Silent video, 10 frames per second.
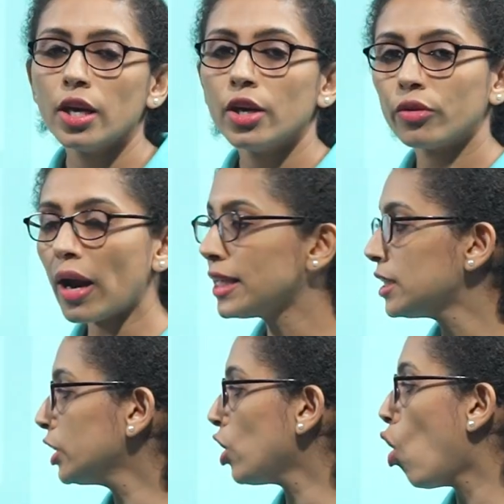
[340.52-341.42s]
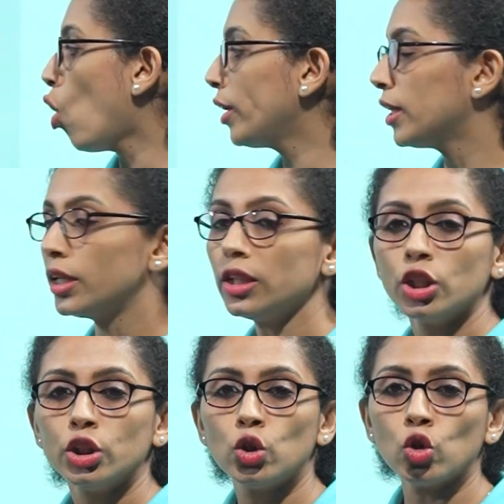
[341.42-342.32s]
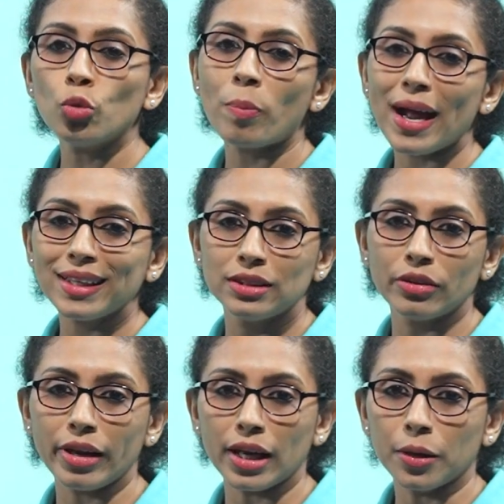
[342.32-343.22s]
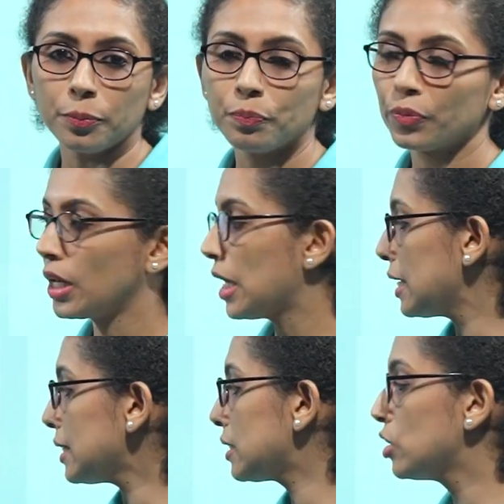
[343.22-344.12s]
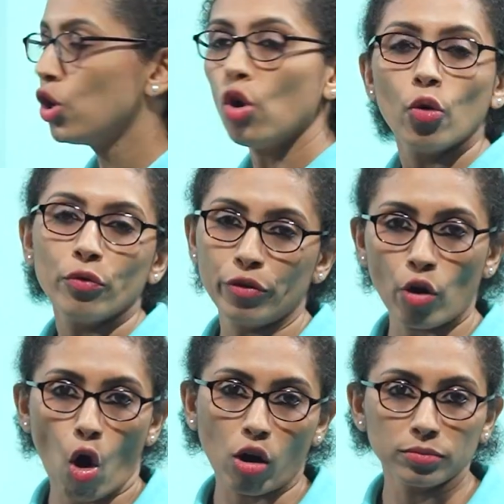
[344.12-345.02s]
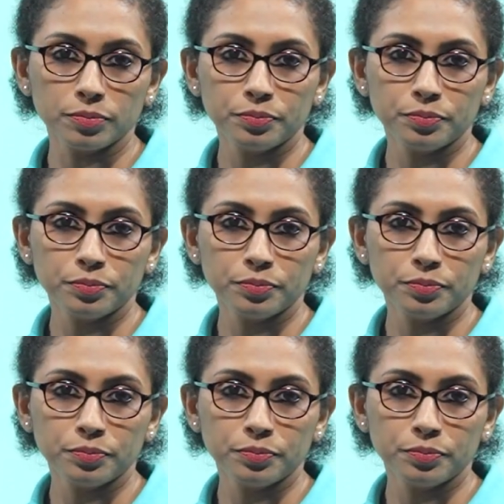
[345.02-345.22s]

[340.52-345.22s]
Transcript: Writing the order 2 by 3 is wrong.